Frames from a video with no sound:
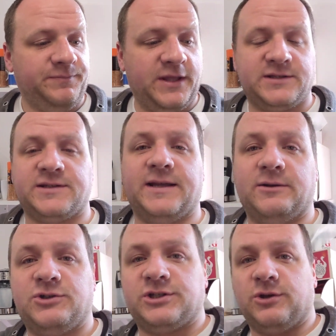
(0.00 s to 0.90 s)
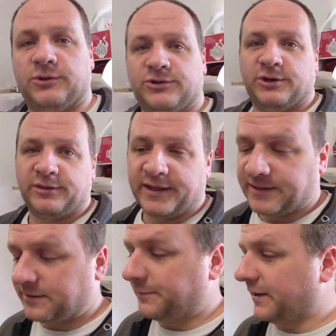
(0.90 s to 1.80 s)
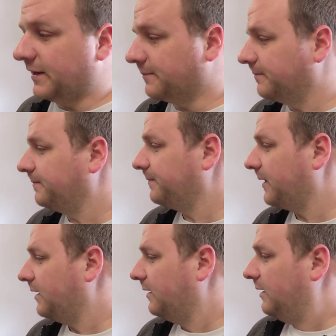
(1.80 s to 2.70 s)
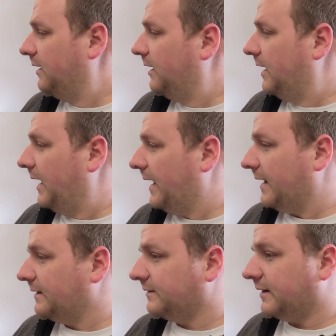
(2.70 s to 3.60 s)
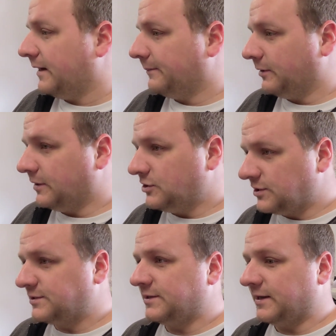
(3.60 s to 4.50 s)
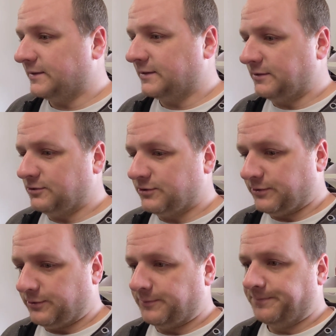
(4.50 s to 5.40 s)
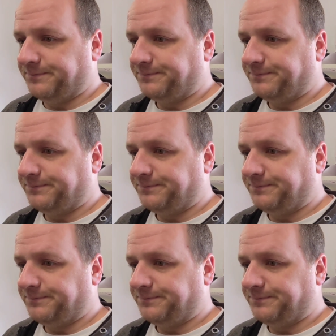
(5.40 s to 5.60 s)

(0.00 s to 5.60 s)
It's now just gone 2:30 p.m. and I'm only just starting to,